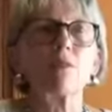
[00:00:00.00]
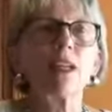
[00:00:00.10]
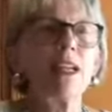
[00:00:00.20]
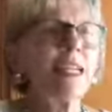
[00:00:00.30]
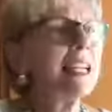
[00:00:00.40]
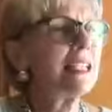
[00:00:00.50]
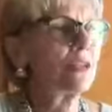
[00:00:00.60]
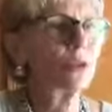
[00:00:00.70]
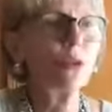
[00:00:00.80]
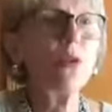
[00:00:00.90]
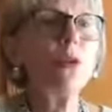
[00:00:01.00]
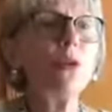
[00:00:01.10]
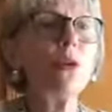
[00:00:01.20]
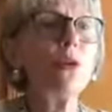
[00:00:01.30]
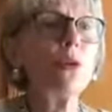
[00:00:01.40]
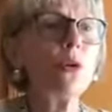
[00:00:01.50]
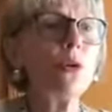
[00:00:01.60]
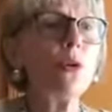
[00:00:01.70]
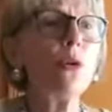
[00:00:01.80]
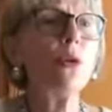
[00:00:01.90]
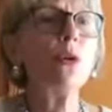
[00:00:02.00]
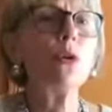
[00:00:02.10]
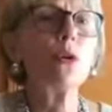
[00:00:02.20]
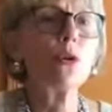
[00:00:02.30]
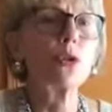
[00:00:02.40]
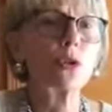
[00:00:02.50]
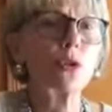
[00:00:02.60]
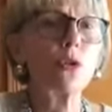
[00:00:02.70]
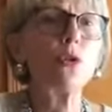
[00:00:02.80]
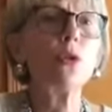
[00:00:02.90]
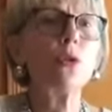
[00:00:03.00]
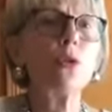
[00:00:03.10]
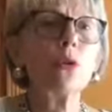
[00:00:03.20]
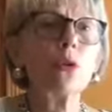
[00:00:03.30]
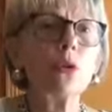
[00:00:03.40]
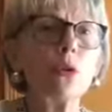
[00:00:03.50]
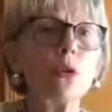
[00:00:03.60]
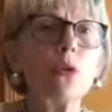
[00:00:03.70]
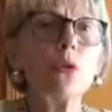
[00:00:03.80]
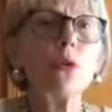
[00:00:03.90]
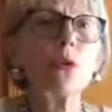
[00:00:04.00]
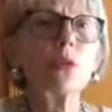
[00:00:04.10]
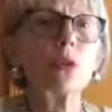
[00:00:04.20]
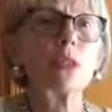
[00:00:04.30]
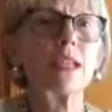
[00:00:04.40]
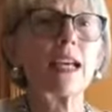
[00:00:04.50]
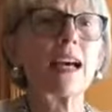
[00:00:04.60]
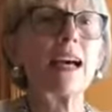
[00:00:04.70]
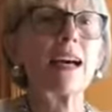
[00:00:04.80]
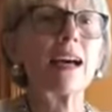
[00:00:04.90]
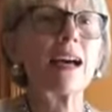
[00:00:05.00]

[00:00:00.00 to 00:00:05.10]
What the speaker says: But it's too soon to tell.